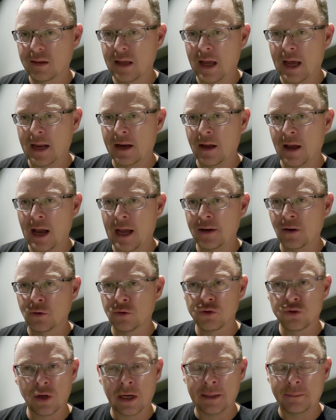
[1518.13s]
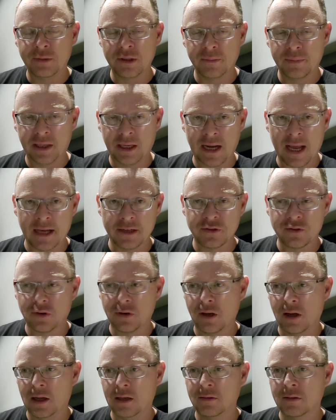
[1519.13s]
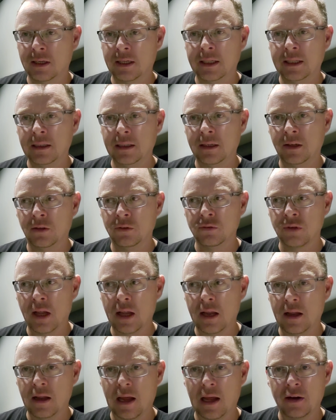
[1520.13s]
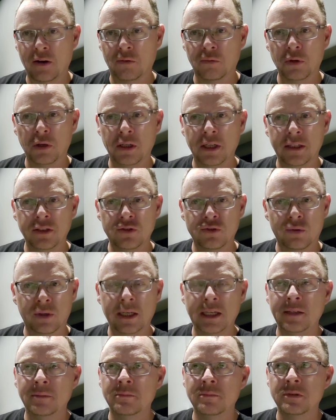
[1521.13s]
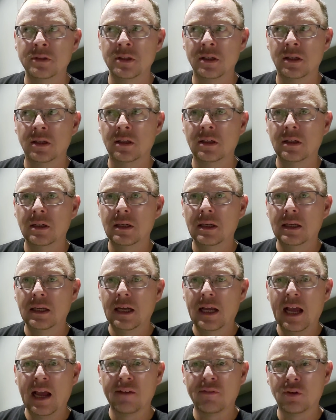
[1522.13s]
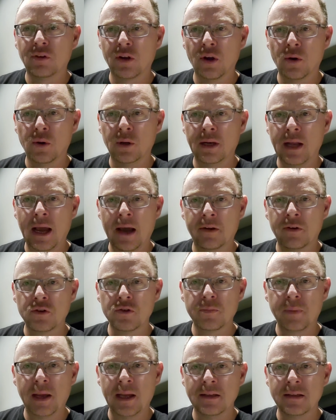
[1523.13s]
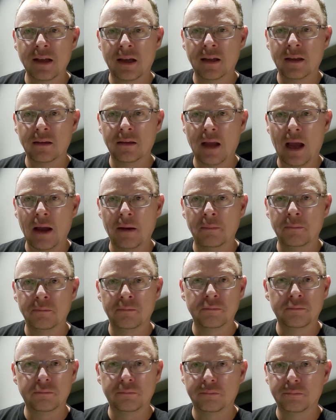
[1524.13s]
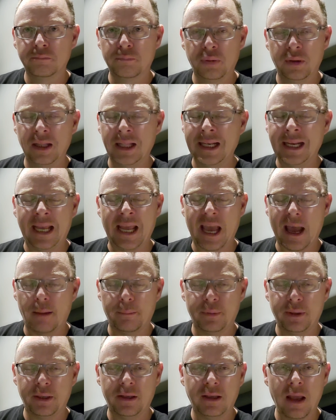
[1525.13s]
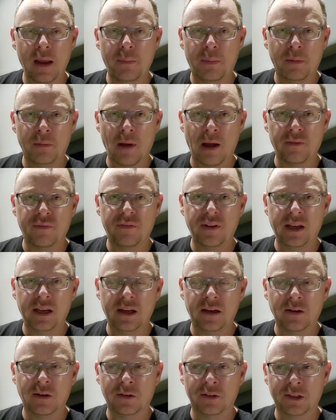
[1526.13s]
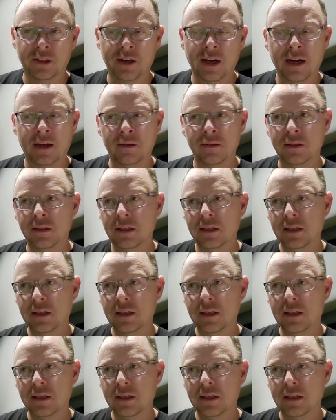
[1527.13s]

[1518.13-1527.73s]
I don't dream to be an astronaut, right? I don't really dream to ever go into outer space. I'm plenty happy keeping my feet here on the ground.